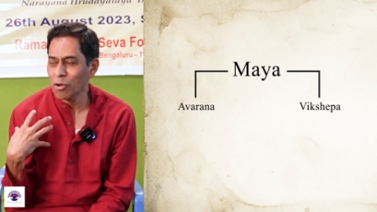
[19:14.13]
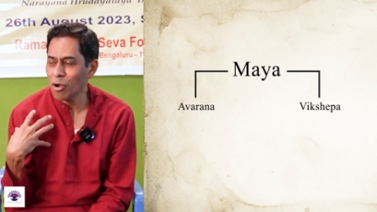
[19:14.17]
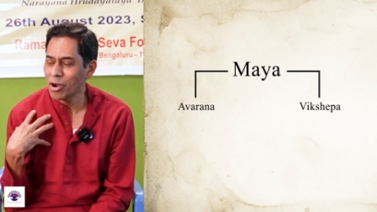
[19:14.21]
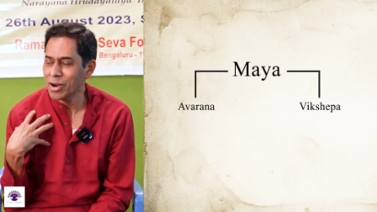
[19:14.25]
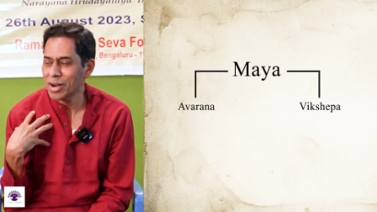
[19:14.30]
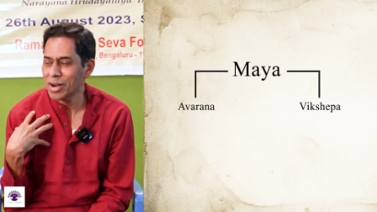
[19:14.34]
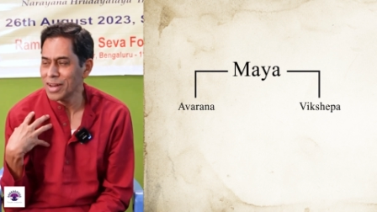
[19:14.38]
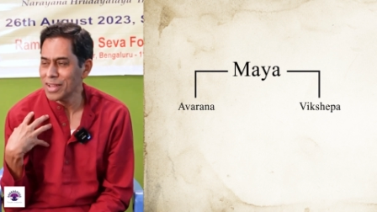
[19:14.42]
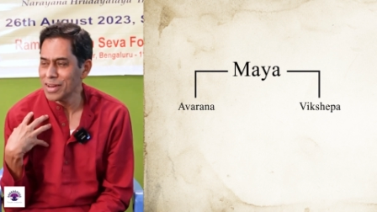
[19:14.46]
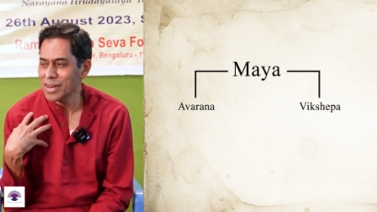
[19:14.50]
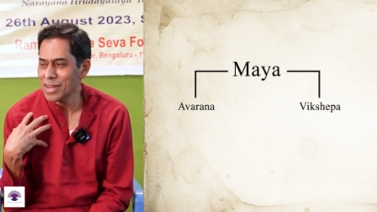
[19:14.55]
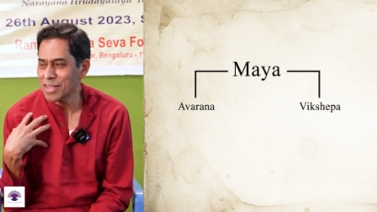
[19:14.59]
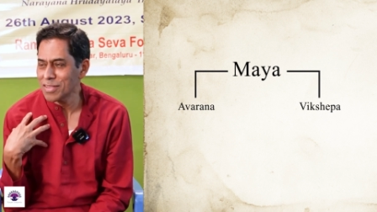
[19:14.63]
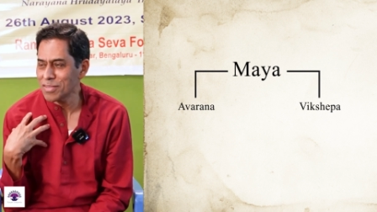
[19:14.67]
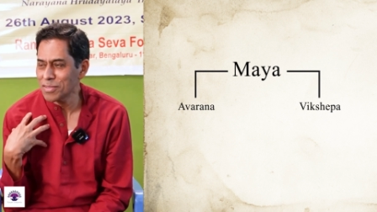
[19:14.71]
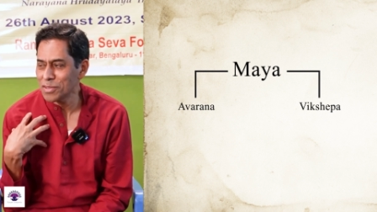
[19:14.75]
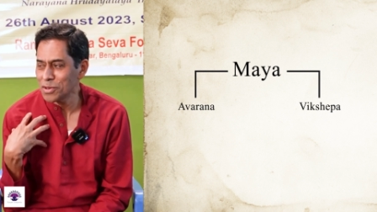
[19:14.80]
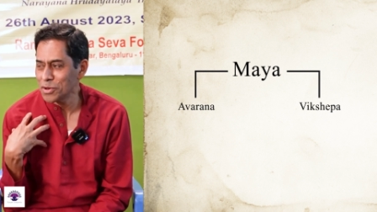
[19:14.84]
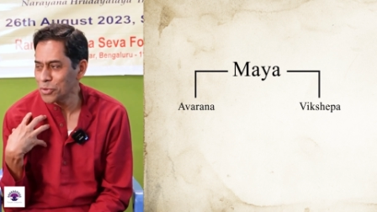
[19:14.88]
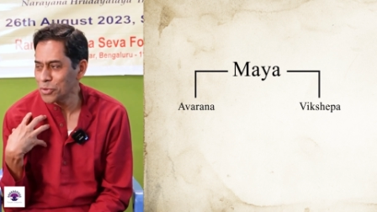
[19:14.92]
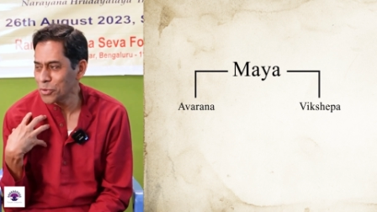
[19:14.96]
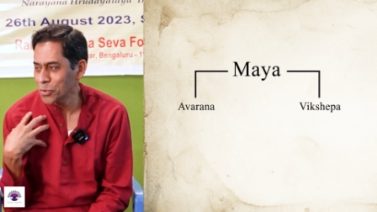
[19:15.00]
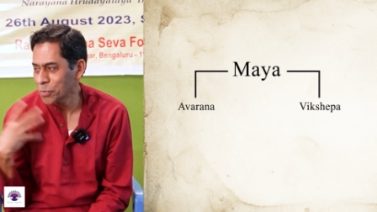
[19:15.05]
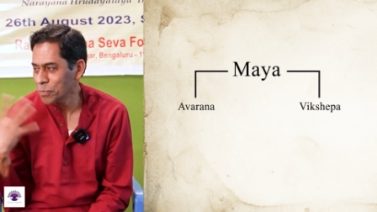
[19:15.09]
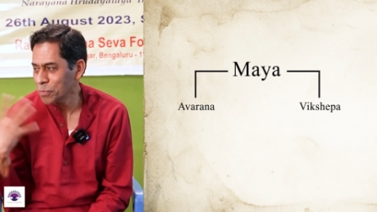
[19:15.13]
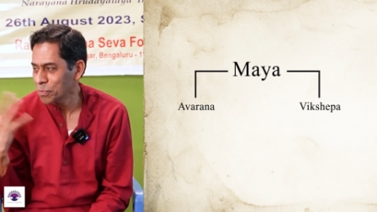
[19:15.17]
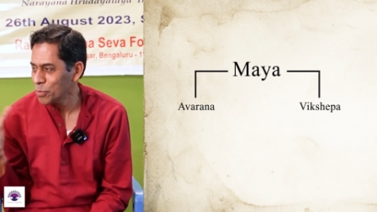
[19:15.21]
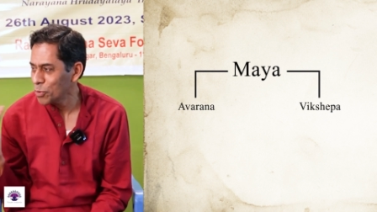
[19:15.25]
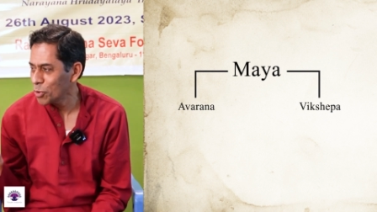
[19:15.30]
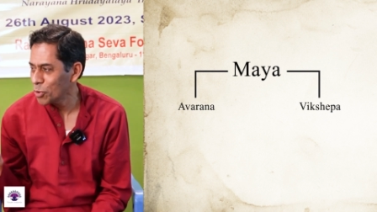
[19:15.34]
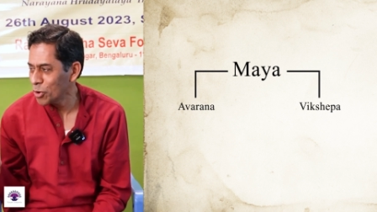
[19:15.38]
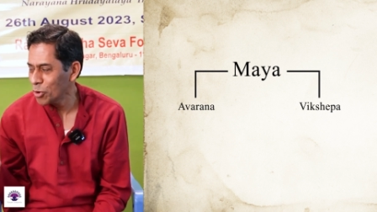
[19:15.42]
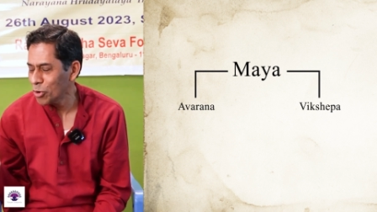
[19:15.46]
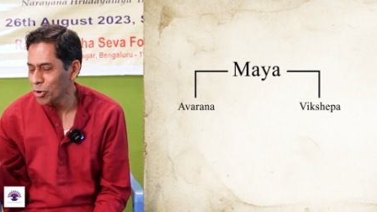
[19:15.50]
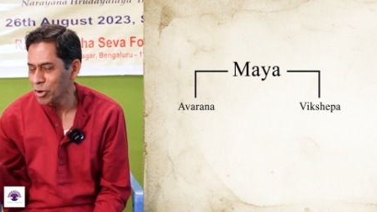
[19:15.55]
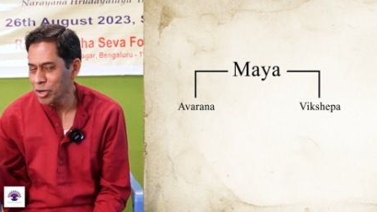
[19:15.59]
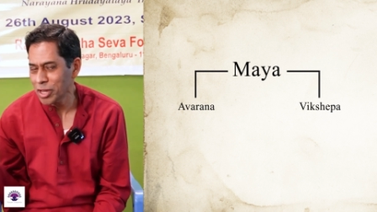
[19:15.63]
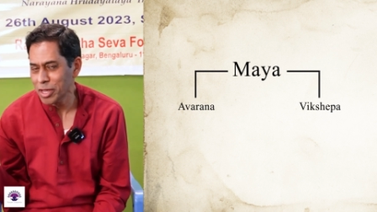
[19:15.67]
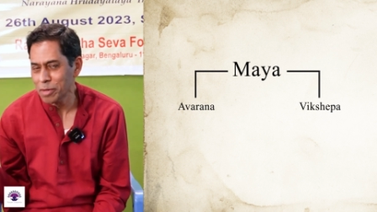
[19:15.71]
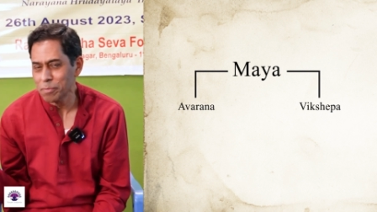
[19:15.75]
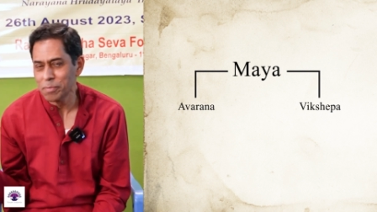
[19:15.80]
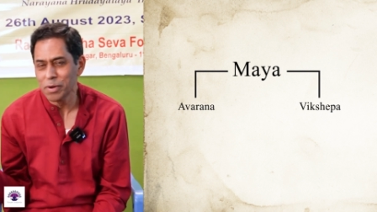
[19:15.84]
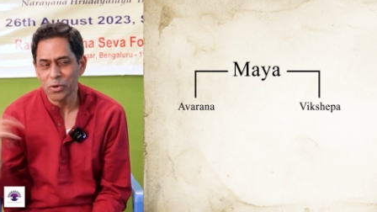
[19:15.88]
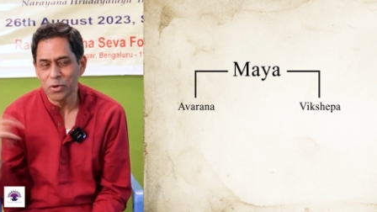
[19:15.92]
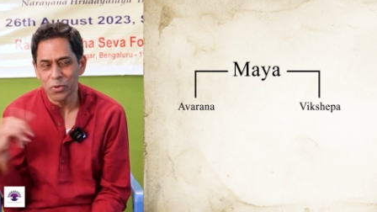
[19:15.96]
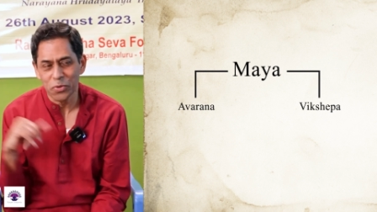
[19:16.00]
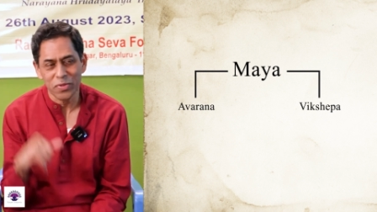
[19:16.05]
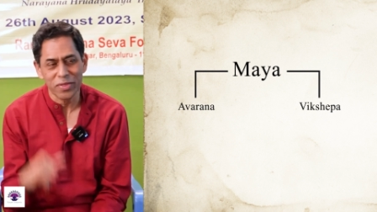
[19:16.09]
godliness in you. You are not
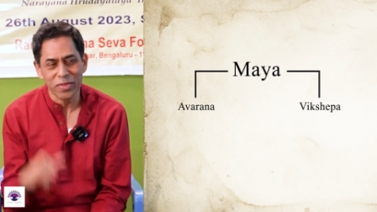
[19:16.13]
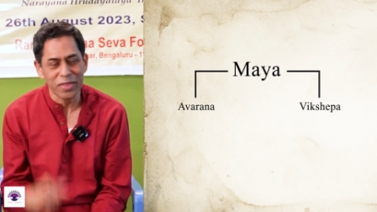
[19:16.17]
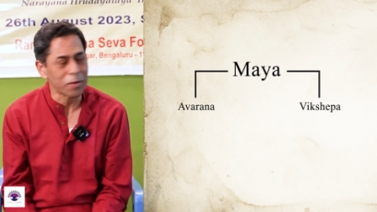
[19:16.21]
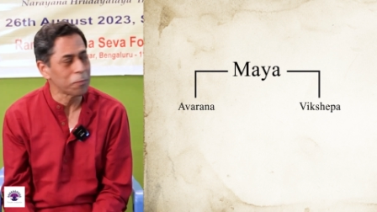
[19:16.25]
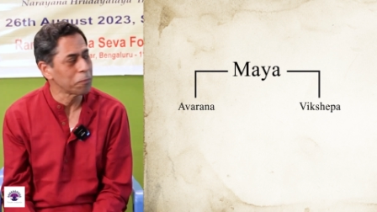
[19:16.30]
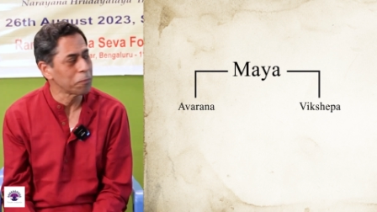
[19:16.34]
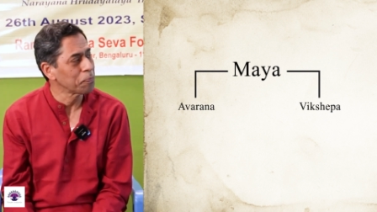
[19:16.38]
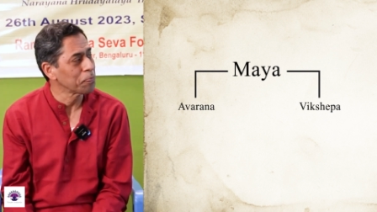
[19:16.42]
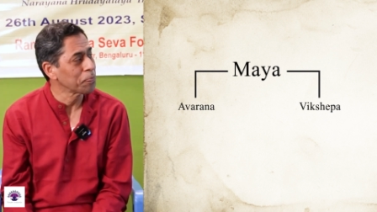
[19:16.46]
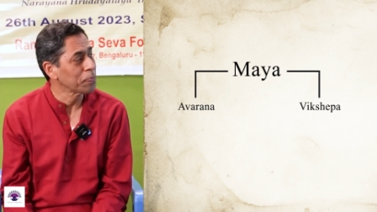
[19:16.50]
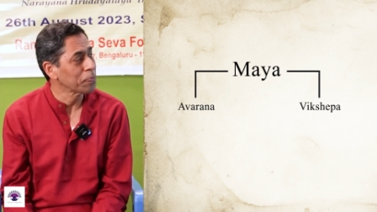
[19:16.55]
able to see.